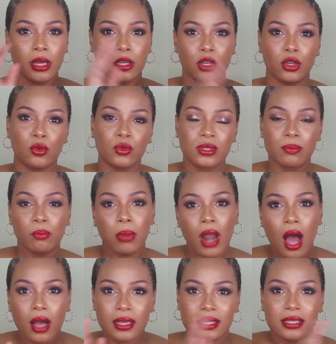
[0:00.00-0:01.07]
use
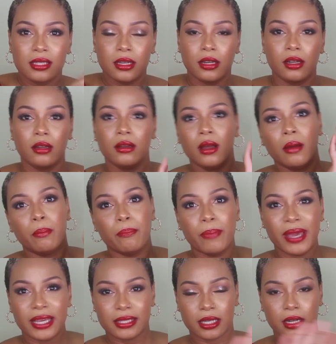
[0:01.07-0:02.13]
blocks to
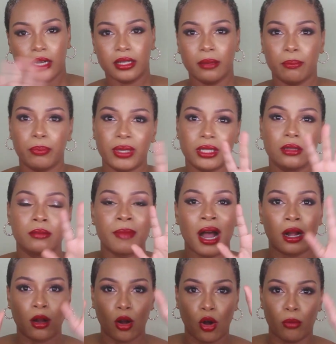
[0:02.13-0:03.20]
basically build
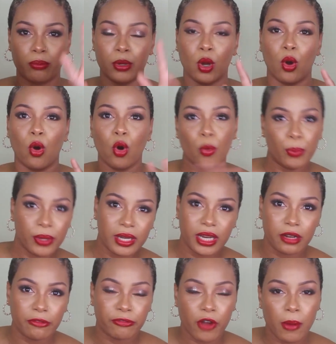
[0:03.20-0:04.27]
back up the
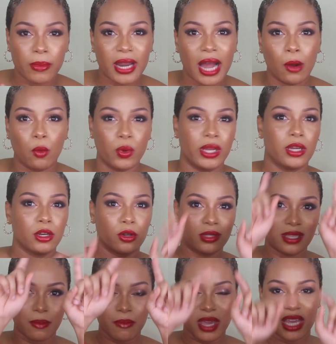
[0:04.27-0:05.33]
opening from that window
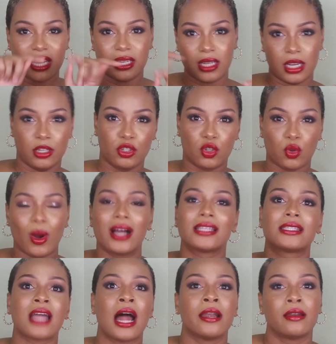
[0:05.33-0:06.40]
to make it into a
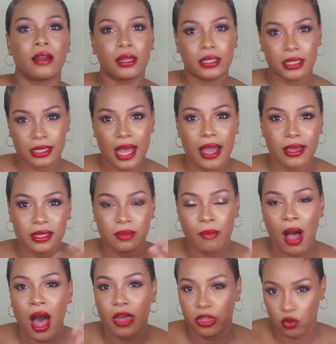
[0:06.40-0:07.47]
standard size
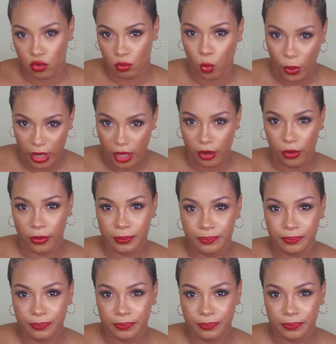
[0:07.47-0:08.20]
bathroom window.